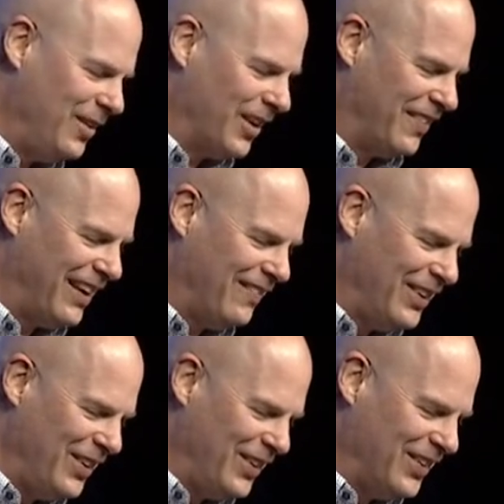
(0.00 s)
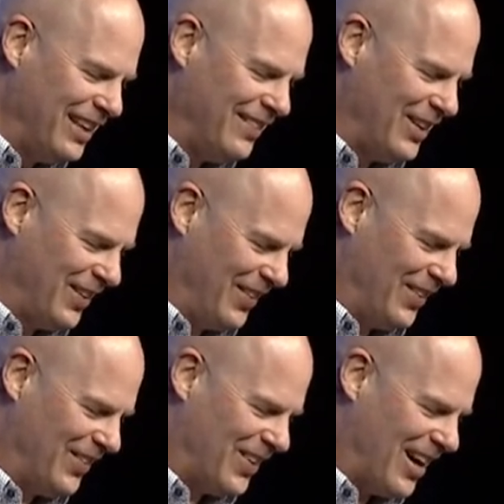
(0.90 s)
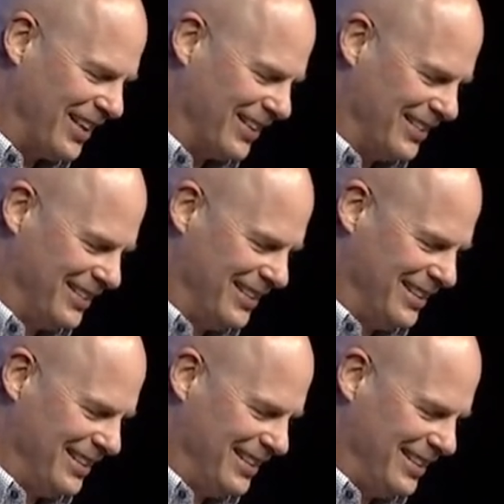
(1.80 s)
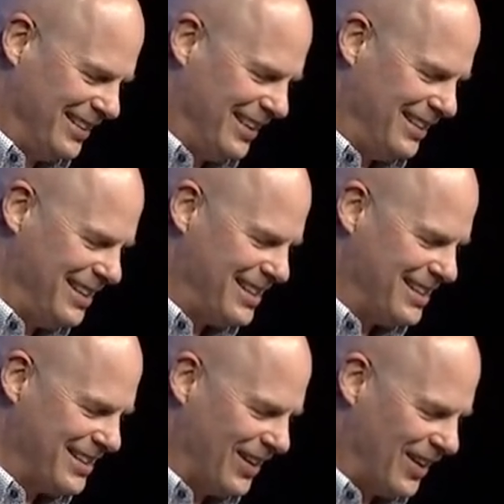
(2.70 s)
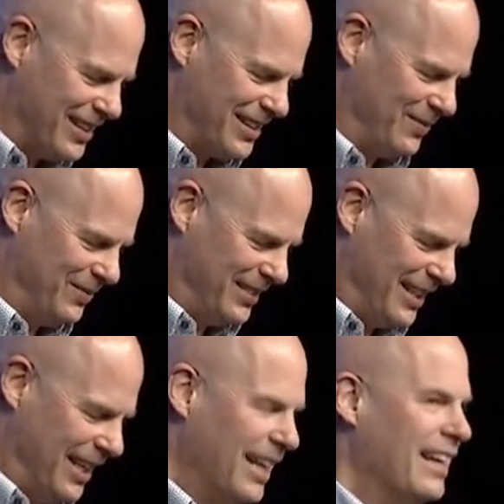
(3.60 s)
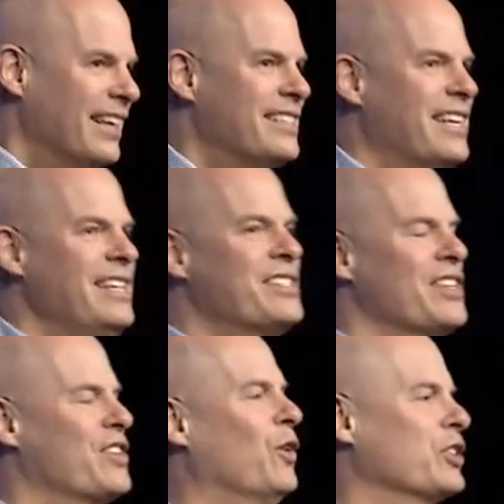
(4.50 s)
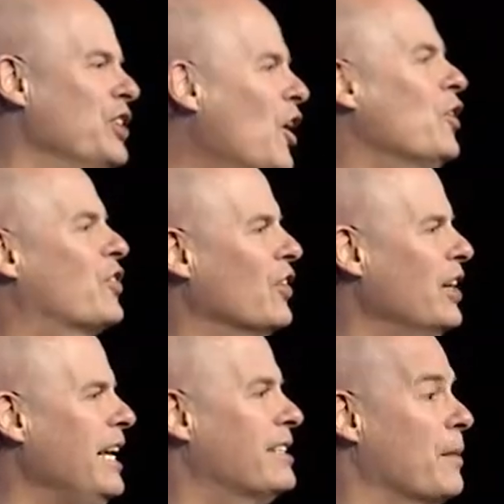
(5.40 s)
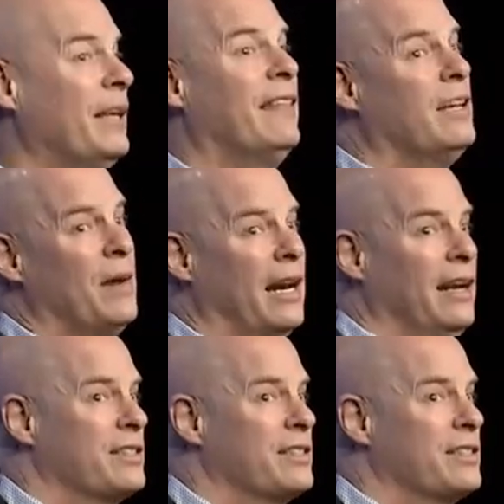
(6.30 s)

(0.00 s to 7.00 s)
would have given you living water. Now, this is awesome. Jesus, of course, knows her needs. I mean, think about it. It's